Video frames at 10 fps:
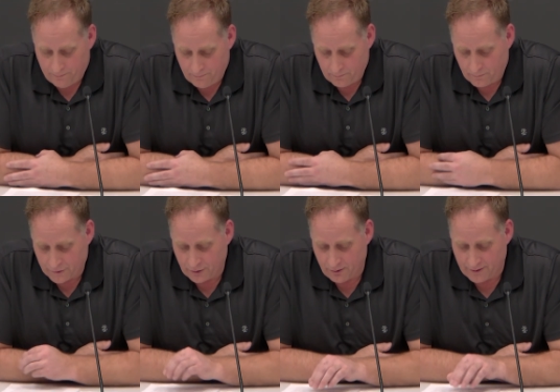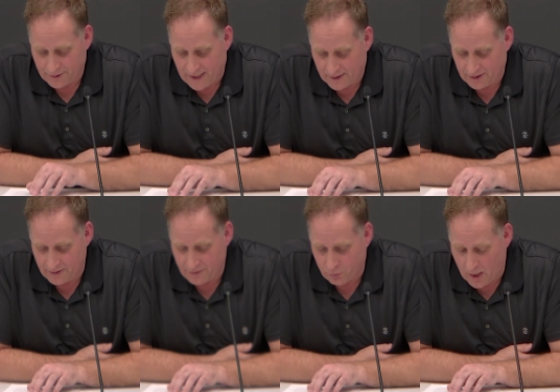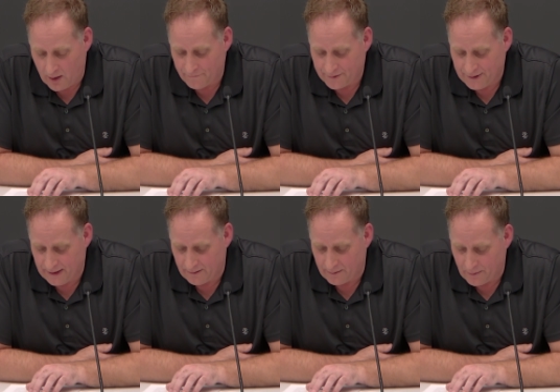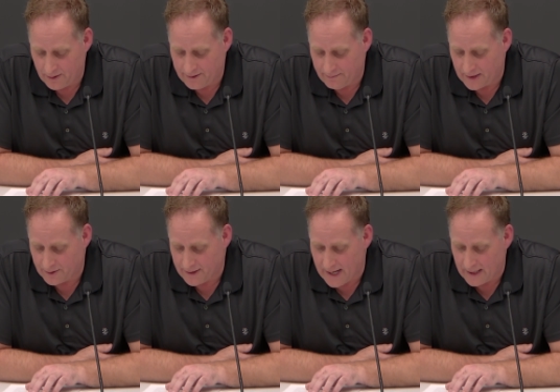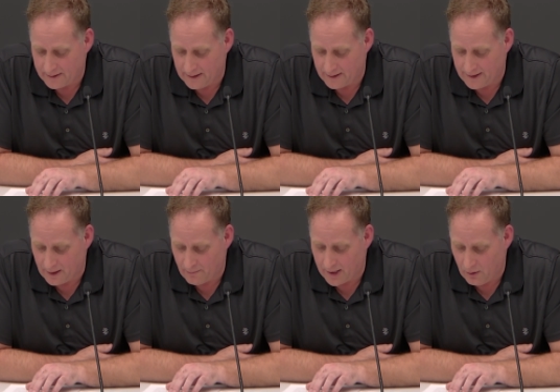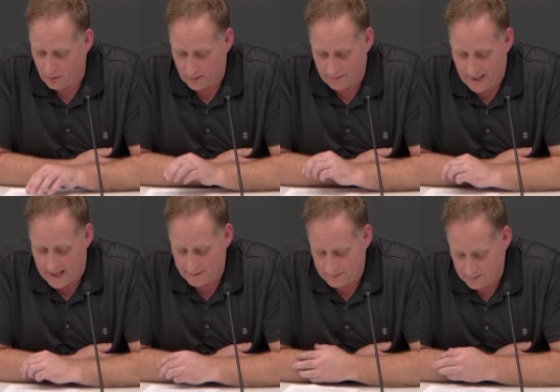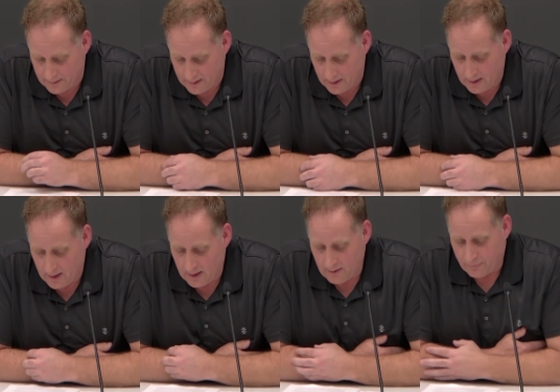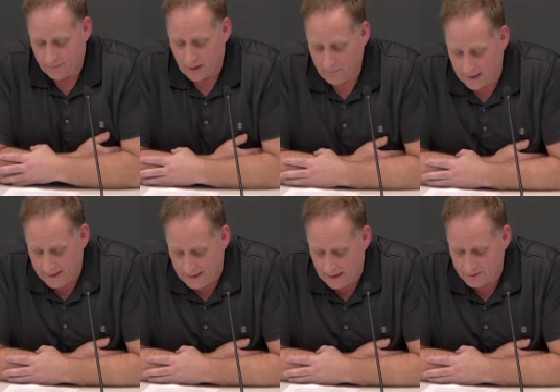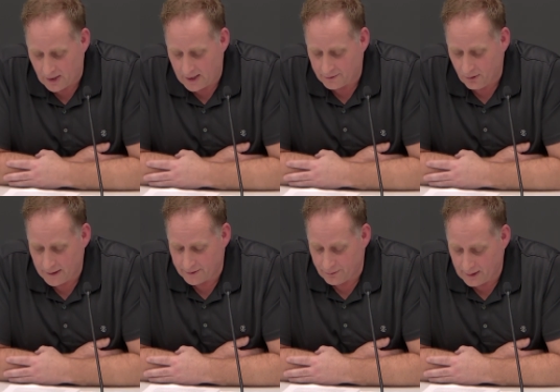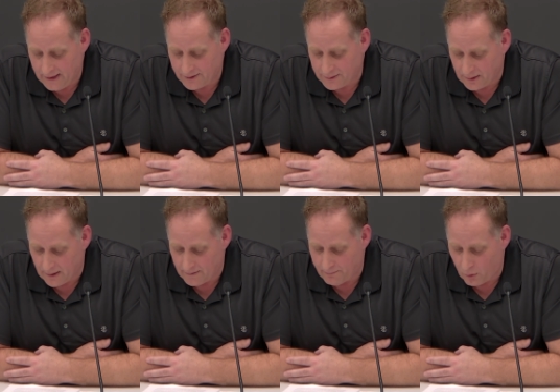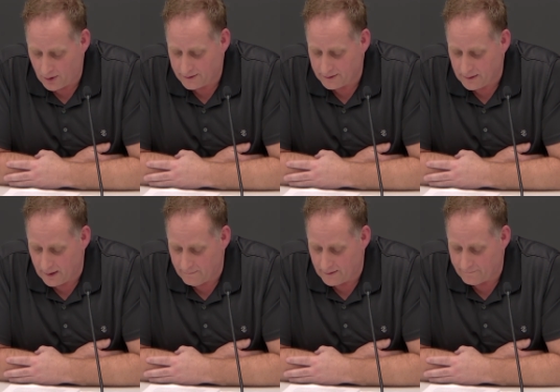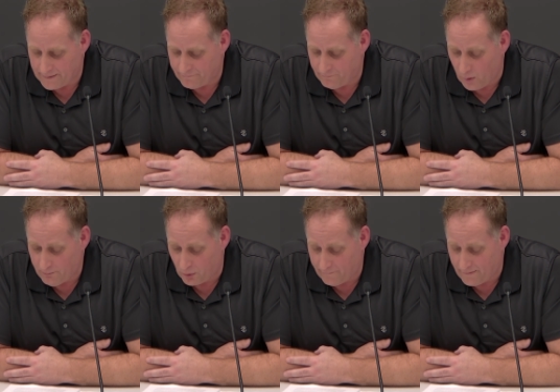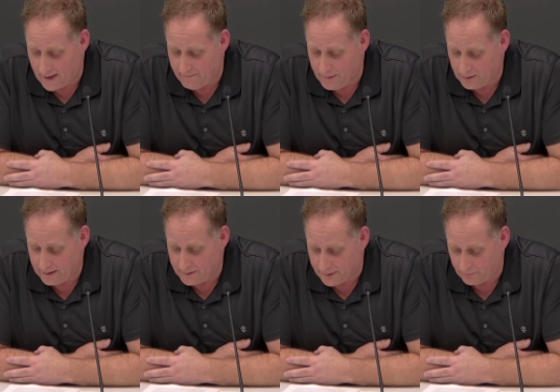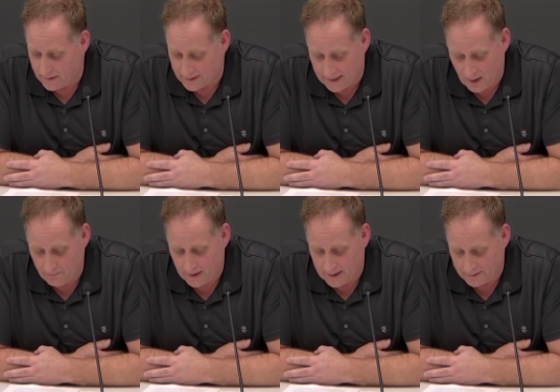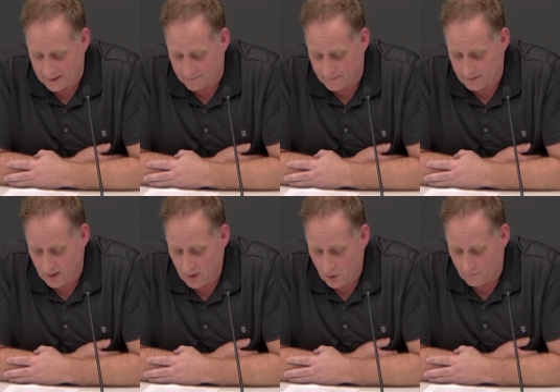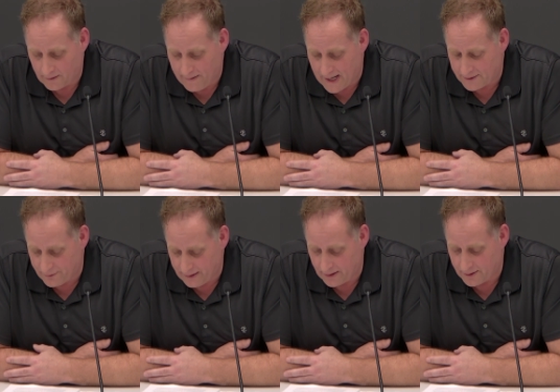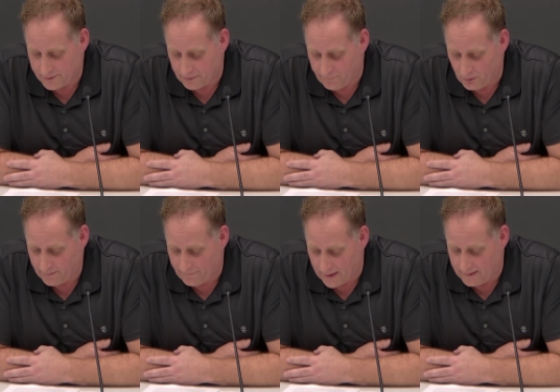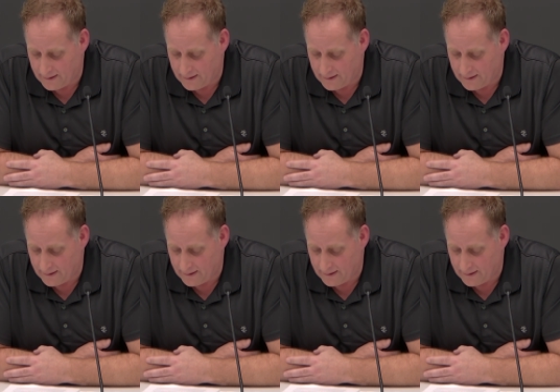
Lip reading: Pursuant to Section 12C of the Emergency Measures Act, it is hereby ordered that Premier Blaine Higgs authorized the release of the portion of the $1.5 billion surplus held by his government over the past 3 years to fully fund